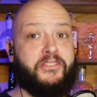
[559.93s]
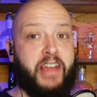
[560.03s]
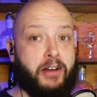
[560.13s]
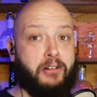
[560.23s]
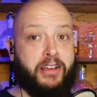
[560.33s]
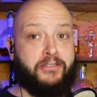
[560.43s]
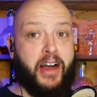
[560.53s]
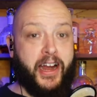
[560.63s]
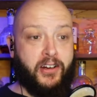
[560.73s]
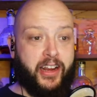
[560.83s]
very
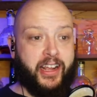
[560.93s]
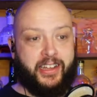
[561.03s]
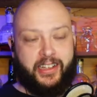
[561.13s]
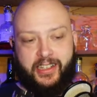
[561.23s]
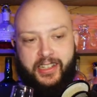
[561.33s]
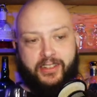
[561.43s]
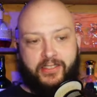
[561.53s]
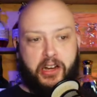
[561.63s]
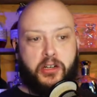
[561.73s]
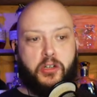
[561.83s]
fiery
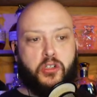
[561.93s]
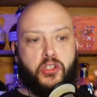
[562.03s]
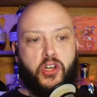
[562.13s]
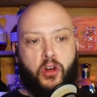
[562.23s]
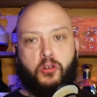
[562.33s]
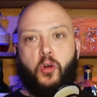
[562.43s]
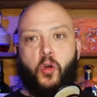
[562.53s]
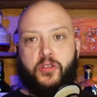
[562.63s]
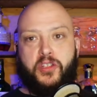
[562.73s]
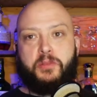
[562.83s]
very
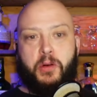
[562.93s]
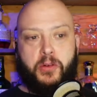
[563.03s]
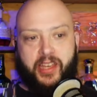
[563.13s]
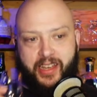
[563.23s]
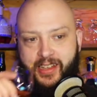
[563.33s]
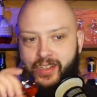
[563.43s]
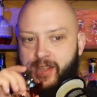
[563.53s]
charcoal and smoky